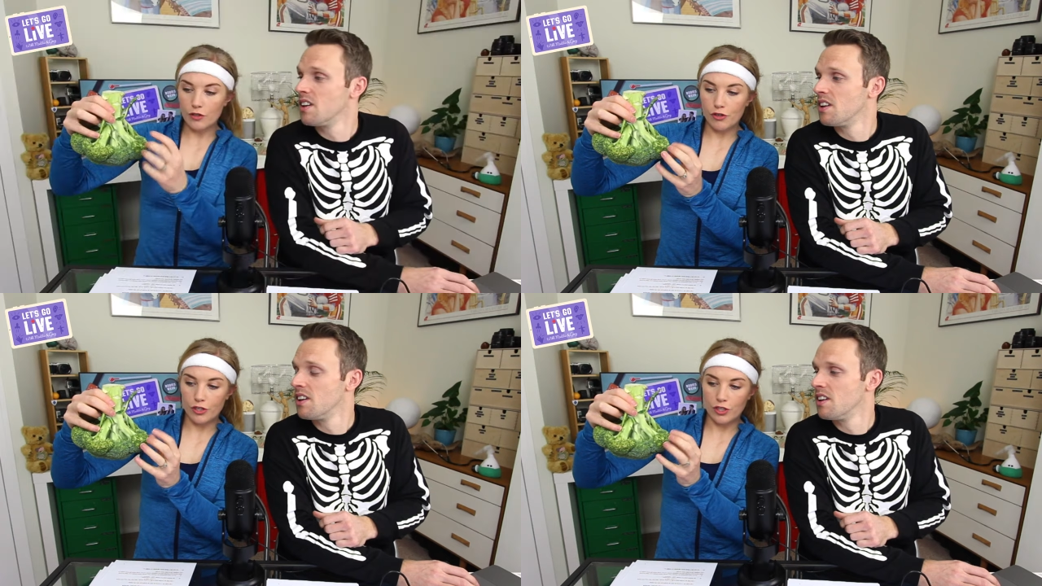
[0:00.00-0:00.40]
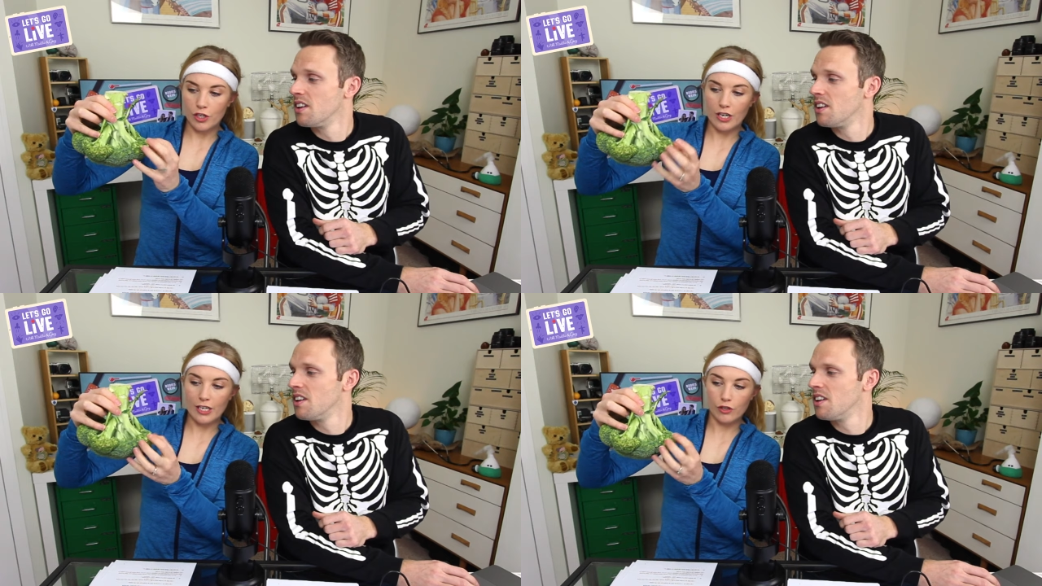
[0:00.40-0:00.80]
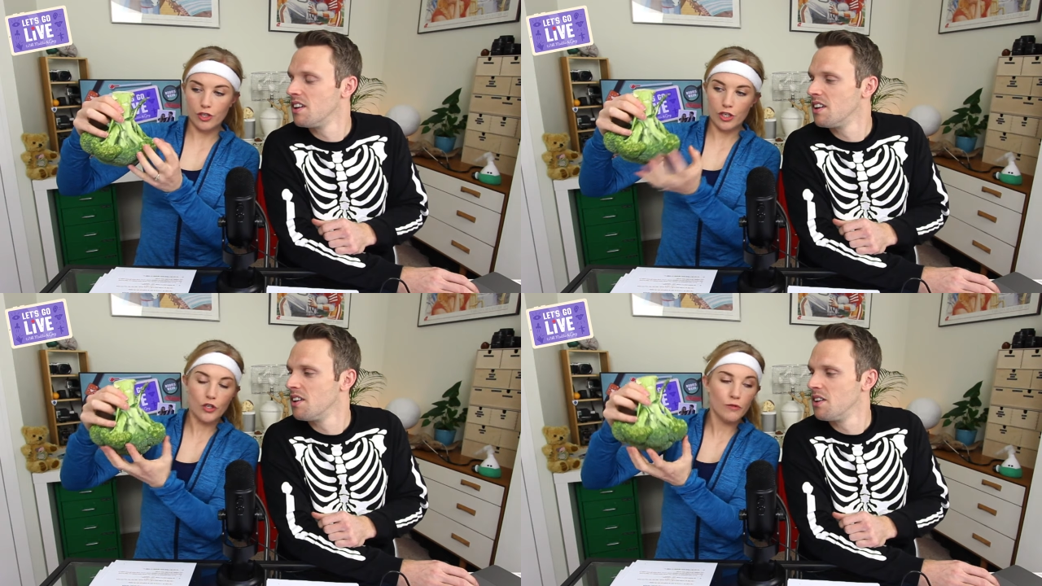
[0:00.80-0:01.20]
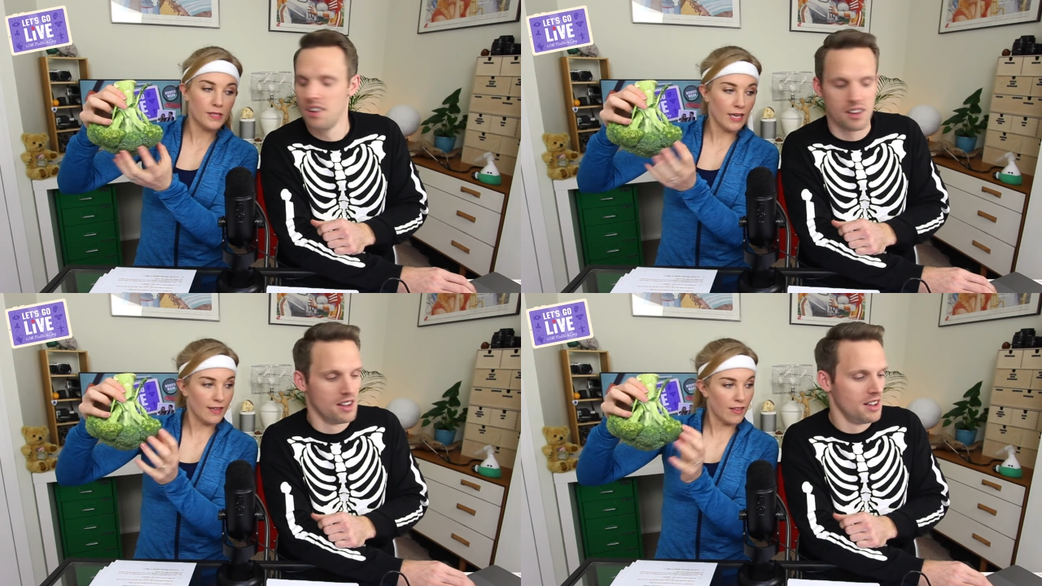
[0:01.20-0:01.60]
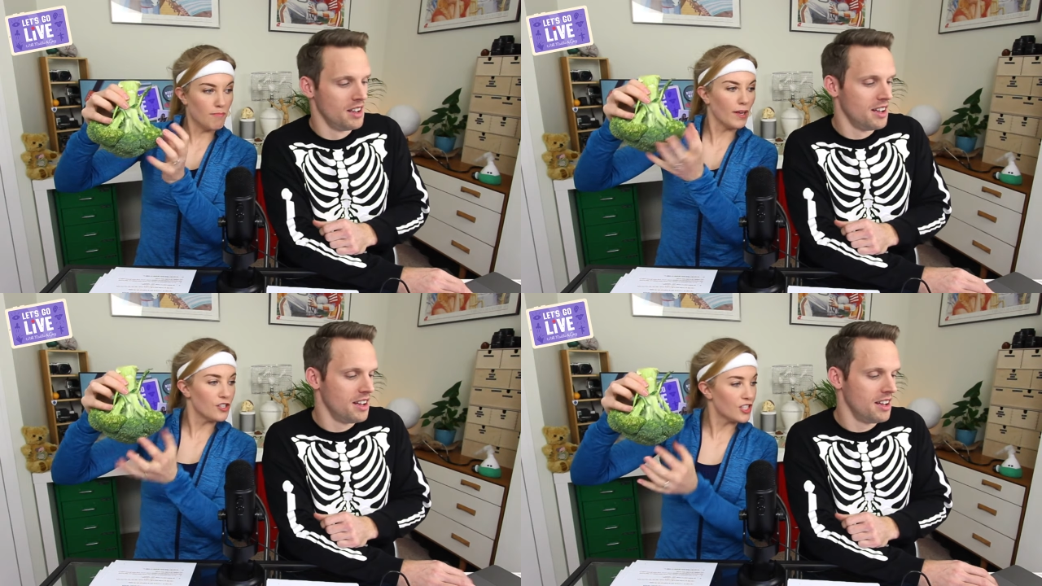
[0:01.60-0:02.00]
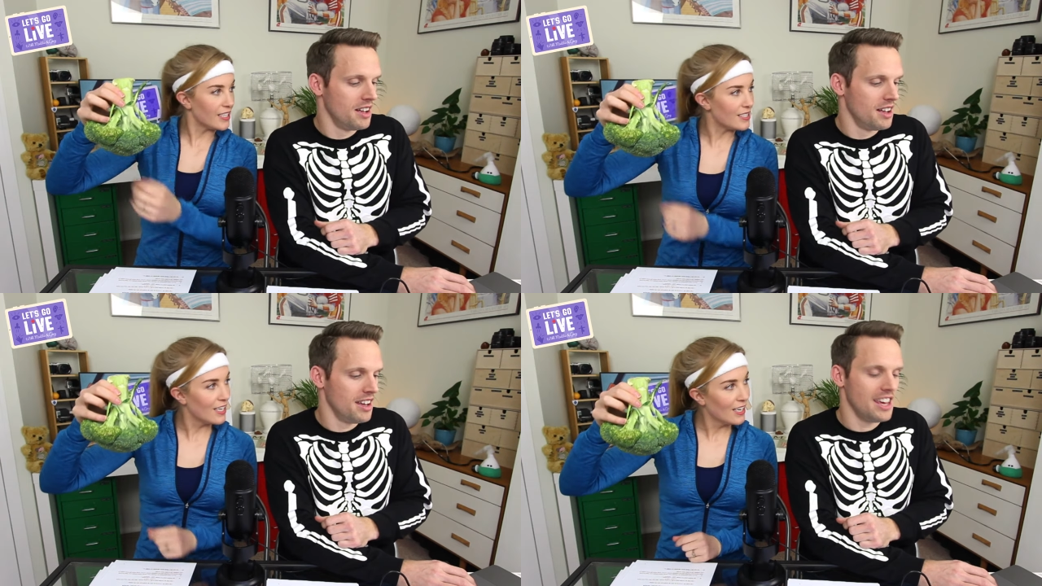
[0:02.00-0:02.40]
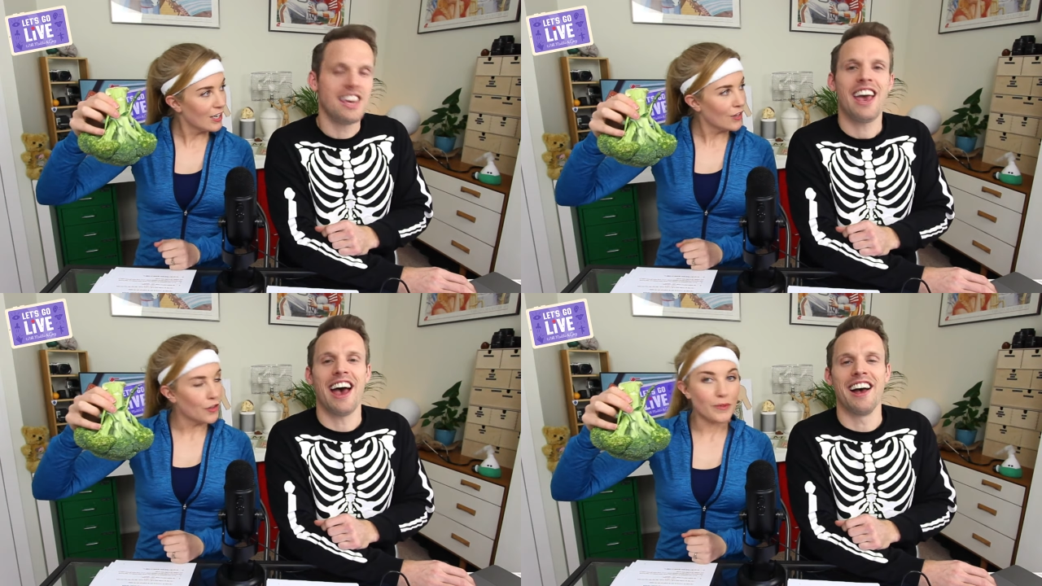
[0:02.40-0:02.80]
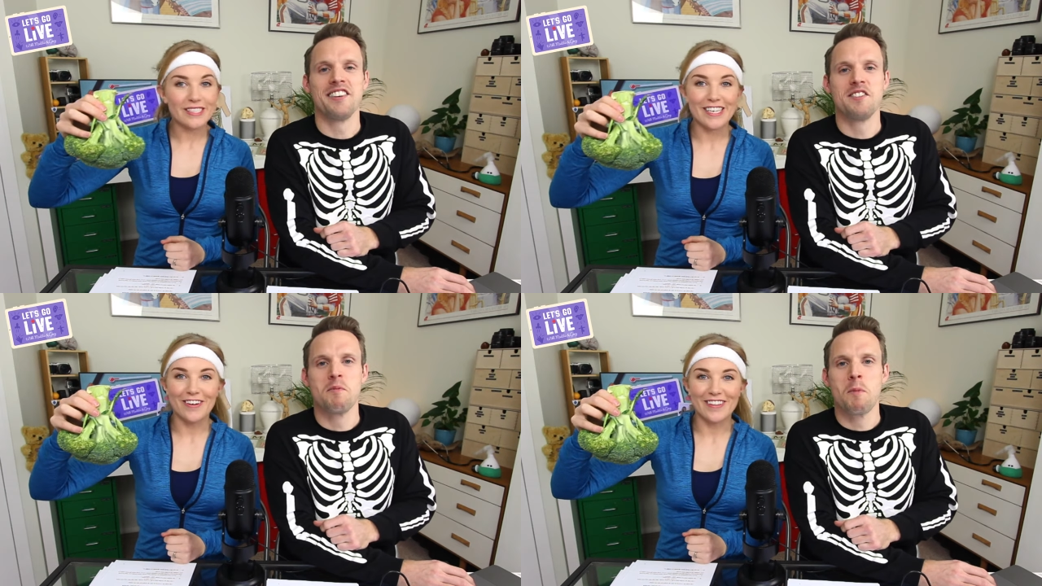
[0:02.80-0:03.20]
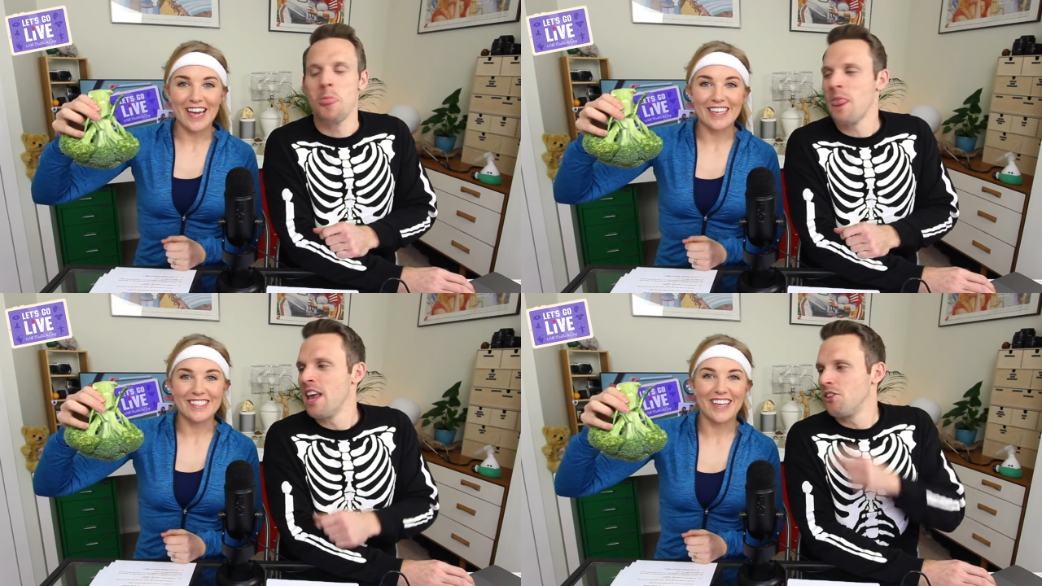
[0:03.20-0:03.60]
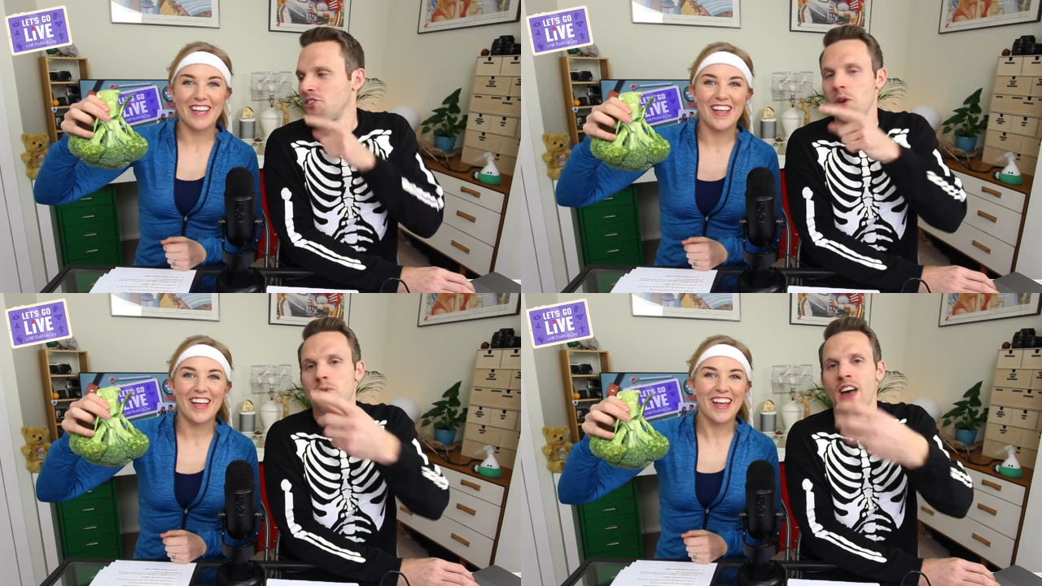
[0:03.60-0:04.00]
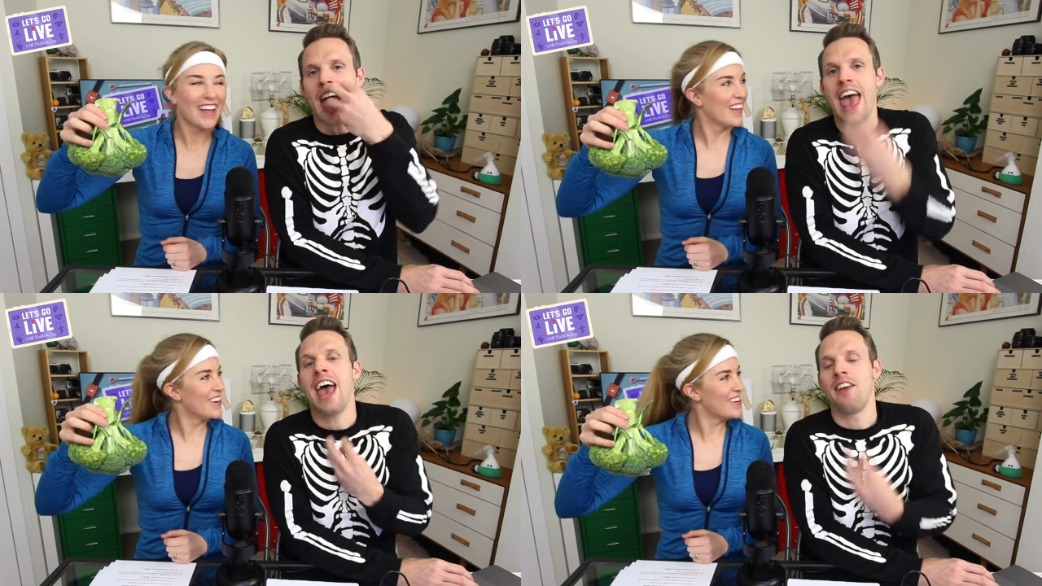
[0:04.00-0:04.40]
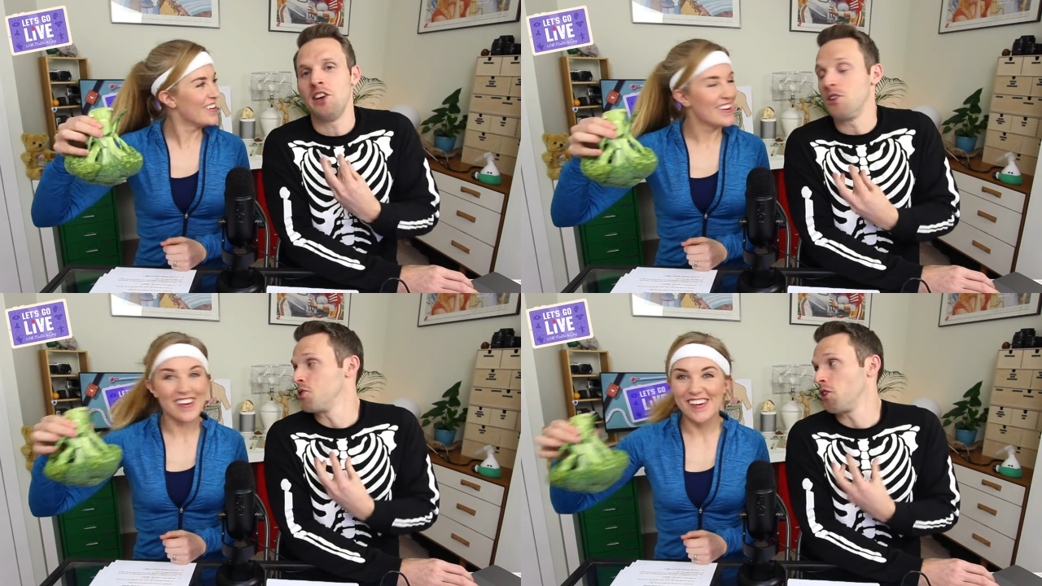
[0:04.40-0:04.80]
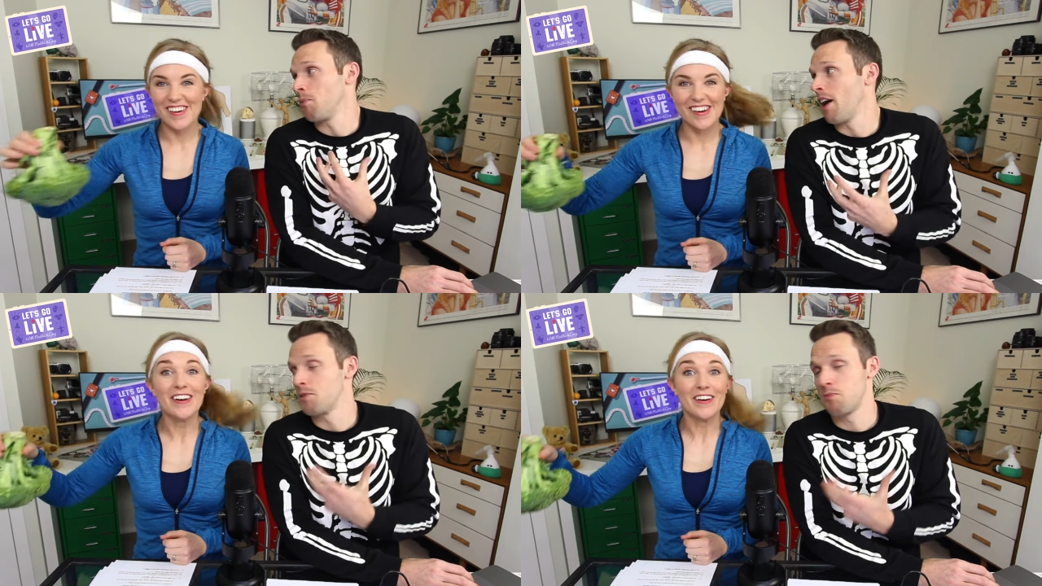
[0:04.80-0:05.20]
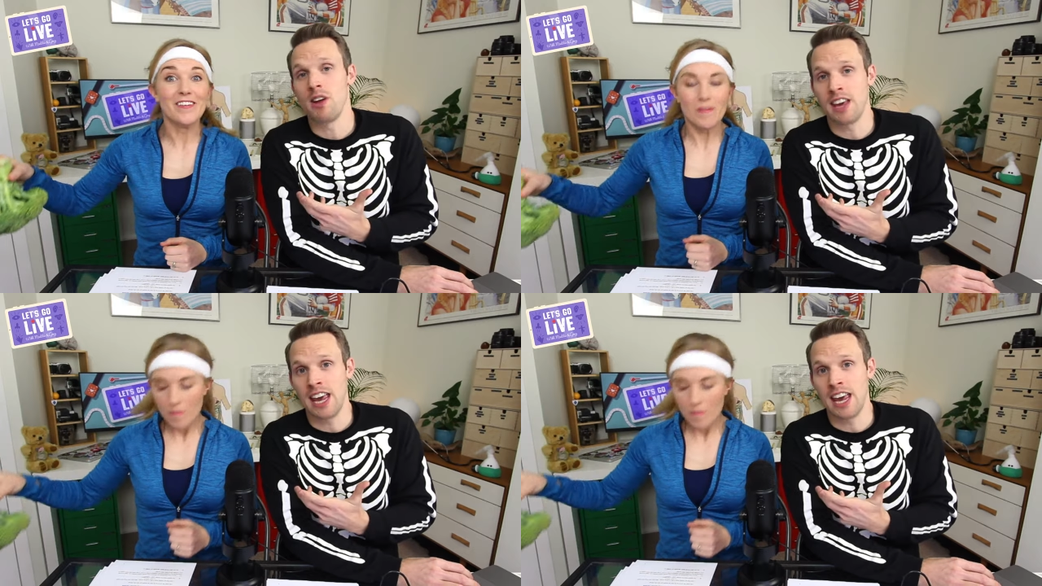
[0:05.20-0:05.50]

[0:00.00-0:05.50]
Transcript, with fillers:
Speaker 1: tr- to the little tubes and then the bunches yeah. that we see on the end
Speaker 2: so that air that you talk about us breathing